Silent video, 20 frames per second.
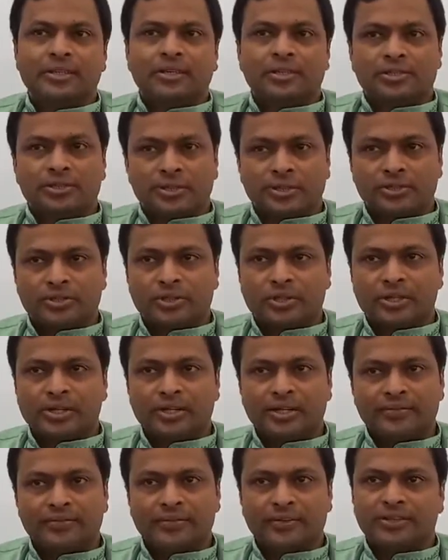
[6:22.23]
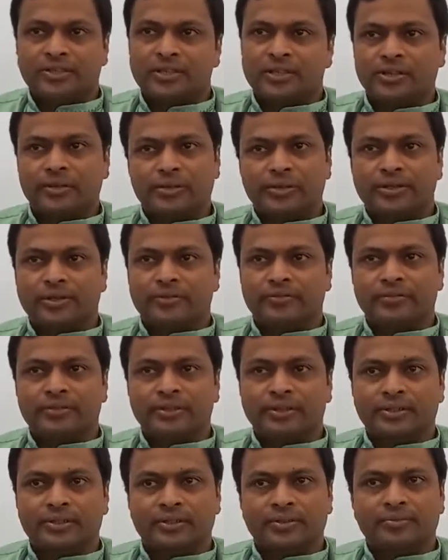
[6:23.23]
structural and functional unit of
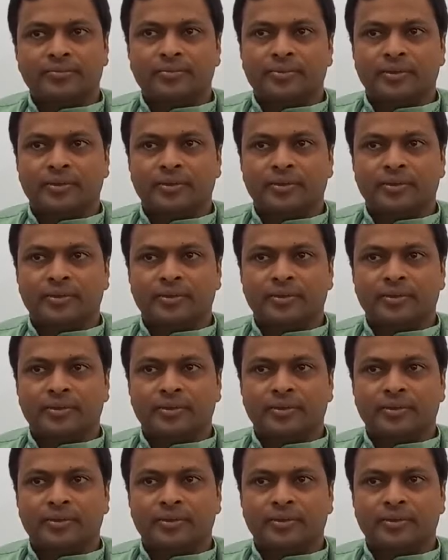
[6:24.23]
the